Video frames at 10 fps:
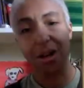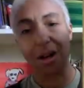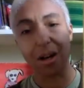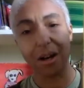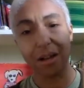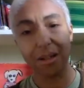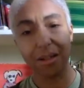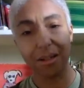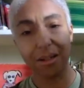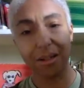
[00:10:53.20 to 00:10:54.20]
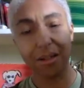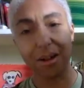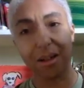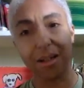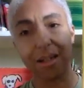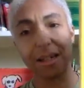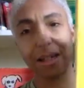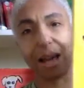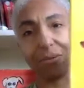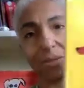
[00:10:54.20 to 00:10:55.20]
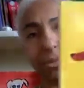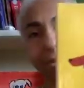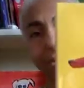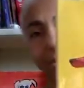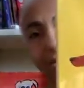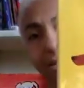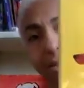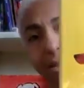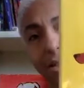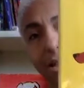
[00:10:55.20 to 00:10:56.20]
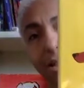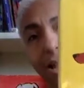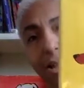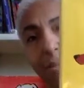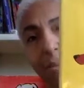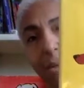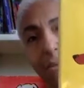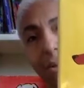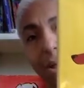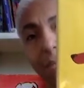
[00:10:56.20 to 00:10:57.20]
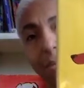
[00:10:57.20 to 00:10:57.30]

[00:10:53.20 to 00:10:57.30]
Odd Dog Out. And that's by Rob